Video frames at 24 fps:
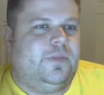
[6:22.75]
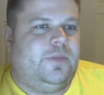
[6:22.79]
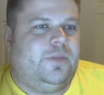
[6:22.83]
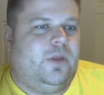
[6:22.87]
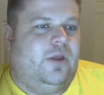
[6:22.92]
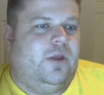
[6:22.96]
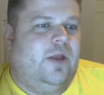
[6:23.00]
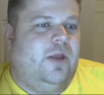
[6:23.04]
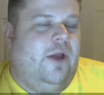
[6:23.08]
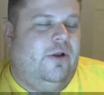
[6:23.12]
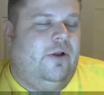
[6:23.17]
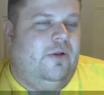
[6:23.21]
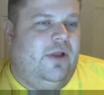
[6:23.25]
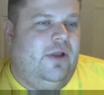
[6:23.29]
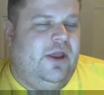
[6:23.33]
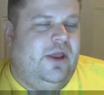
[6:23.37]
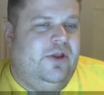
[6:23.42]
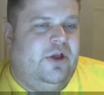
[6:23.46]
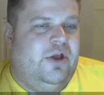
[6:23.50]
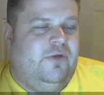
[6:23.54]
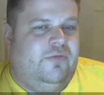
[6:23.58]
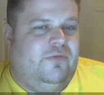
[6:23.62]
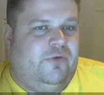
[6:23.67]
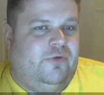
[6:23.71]
not only
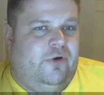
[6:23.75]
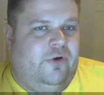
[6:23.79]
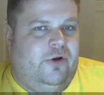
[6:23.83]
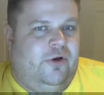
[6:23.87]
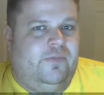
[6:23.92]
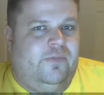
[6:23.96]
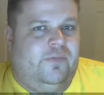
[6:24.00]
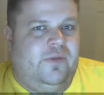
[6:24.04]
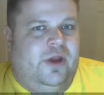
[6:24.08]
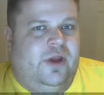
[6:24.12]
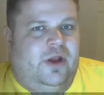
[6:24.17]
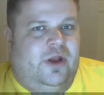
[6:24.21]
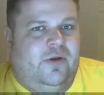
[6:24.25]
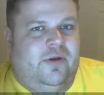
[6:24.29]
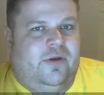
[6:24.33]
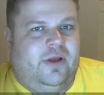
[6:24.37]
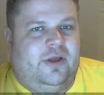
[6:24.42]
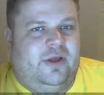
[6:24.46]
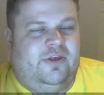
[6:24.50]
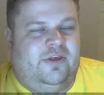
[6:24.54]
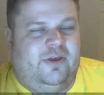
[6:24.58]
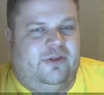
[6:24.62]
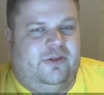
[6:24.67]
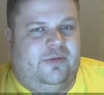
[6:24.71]
good for
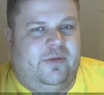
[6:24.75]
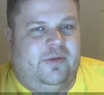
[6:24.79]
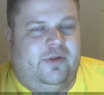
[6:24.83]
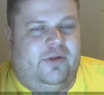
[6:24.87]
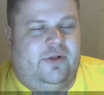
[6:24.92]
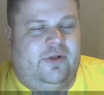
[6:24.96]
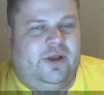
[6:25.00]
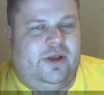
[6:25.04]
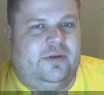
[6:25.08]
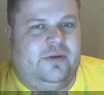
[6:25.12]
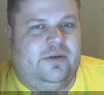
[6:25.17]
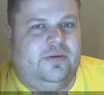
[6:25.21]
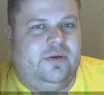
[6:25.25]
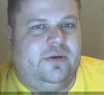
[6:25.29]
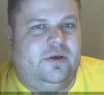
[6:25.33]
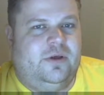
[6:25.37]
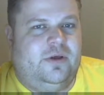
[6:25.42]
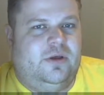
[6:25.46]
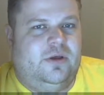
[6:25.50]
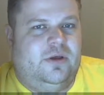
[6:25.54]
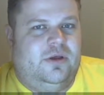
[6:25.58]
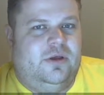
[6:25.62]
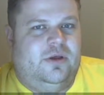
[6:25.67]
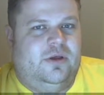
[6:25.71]
accessibility
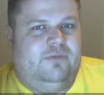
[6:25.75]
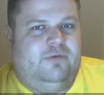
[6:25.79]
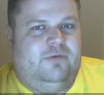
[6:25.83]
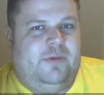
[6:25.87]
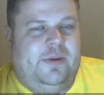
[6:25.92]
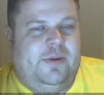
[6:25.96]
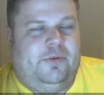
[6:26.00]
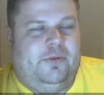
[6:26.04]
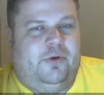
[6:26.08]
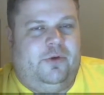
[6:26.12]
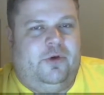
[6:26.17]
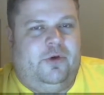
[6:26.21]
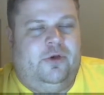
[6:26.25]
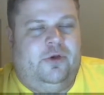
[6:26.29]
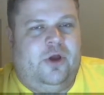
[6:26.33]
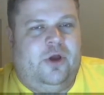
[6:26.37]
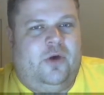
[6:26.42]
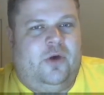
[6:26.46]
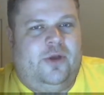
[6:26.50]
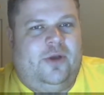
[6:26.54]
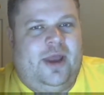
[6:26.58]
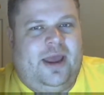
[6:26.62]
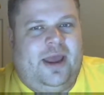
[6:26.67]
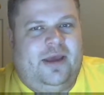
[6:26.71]
for people who
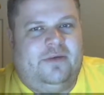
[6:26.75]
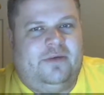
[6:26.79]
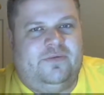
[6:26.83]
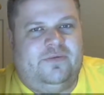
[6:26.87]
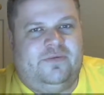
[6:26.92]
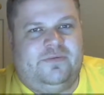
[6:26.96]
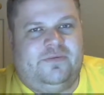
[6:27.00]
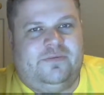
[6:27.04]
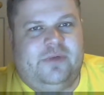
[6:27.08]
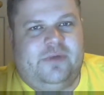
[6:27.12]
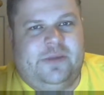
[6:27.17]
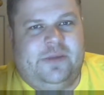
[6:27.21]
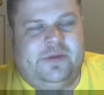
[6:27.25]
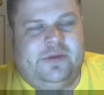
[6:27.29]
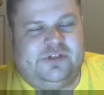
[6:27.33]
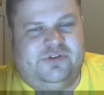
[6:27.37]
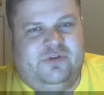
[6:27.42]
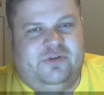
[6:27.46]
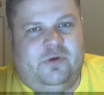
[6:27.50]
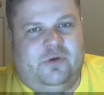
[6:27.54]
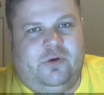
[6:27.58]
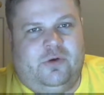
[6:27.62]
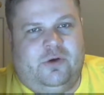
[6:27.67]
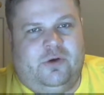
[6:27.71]
don't have image
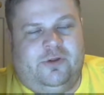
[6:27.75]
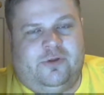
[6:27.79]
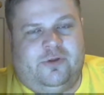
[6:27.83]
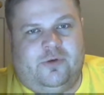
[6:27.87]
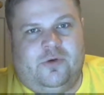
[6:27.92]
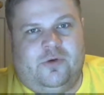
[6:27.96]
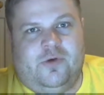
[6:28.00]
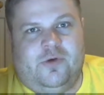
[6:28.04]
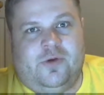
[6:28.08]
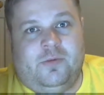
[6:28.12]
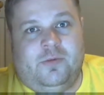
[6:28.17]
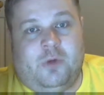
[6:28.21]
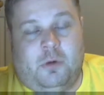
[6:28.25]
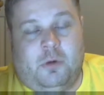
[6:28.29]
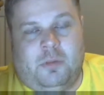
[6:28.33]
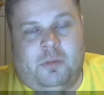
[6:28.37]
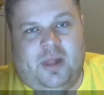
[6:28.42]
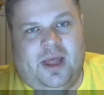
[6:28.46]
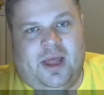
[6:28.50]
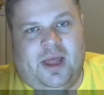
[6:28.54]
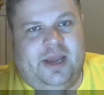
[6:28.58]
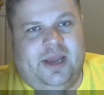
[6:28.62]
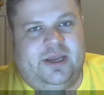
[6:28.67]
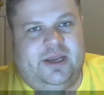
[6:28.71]
viewers or who are
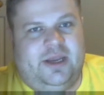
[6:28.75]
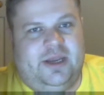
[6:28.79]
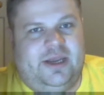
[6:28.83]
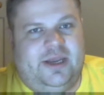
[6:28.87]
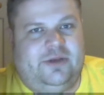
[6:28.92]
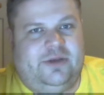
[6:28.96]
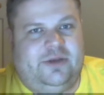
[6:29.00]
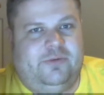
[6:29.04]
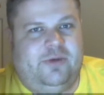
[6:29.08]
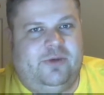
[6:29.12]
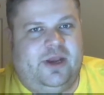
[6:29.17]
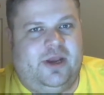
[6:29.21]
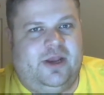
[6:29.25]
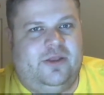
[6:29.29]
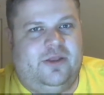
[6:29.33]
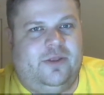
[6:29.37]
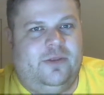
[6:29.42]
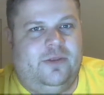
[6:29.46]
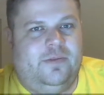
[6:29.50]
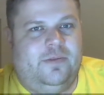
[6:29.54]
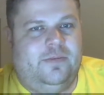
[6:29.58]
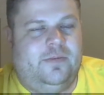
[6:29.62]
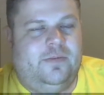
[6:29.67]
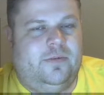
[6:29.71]
blind and need to read
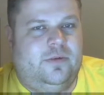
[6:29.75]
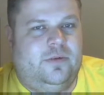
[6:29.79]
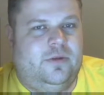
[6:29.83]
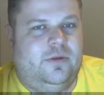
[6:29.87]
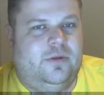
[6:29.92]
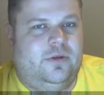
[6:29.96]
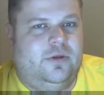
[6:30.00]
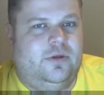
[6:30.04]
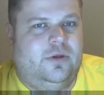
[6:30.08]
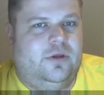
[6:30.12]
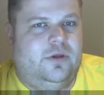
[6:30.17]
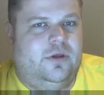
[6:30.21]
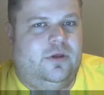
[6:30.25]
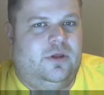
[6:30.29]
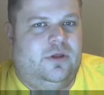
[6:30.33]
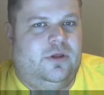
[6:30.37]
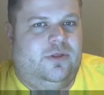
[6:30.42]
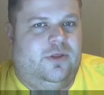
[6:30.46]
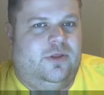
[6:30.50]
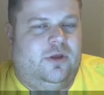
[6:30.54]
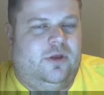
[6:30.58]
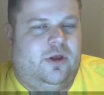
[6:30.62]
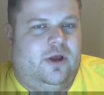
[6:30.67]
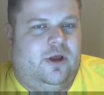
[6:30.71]

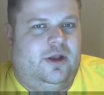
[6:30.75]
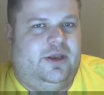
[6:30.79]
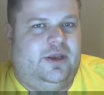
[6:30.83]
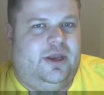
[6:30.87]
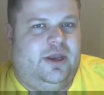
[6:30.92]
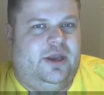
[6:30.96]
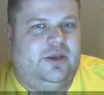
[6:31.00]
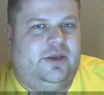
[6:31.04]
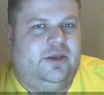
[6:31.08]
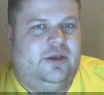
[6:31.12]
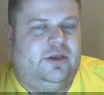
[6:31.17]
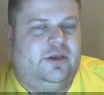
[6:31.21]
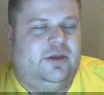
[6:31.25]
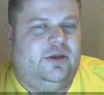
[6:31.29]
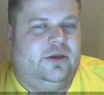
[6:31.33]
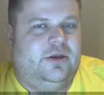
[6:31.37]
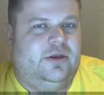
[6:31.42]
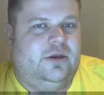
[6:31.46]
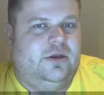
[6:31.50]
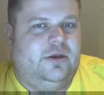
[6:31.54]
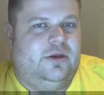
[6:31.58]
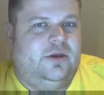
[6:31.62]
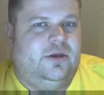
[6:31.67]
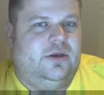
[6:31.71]
the content,
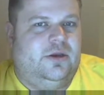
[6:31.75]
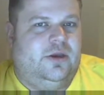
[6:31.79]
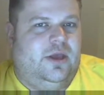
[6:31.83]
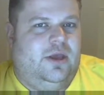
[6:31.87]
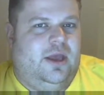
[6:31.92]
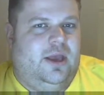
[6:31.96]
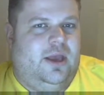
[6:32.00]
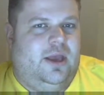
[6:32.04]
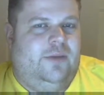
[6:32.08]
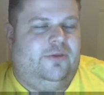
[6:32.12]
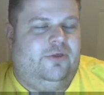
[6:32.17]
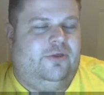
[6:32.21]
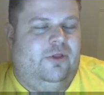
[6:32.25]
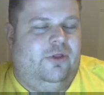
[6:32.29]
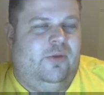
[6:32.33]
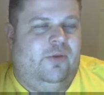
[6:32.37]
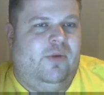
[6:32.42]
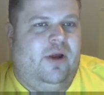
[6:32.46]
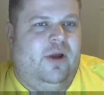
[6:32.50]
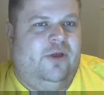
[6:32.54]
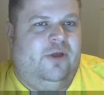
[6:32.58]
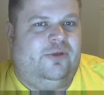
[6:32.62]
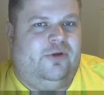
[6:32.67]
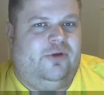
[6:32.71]
so the
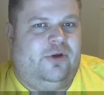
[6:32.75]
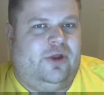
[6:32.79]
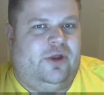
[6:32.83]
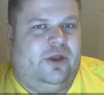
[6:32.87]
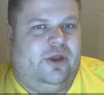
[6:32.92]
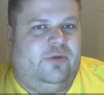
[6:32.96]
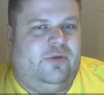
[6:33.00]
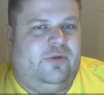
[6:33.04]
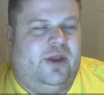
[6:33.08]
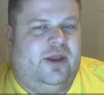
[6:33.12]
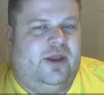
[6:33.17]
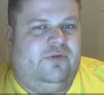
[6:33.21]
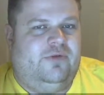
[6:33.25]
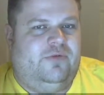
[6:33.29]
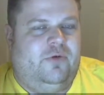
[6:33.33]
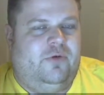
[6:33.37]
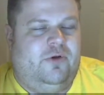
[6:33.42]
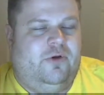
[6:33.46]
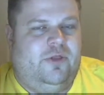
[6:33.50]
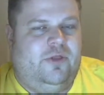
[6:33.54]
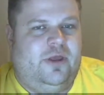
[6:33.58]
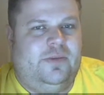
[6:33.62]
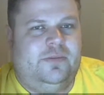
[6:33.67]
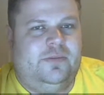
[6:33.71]
browser can read it for
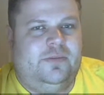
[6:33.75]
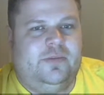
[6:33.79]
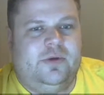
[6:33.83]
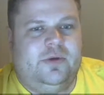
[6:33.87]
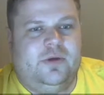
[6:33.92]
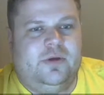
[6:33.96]
them.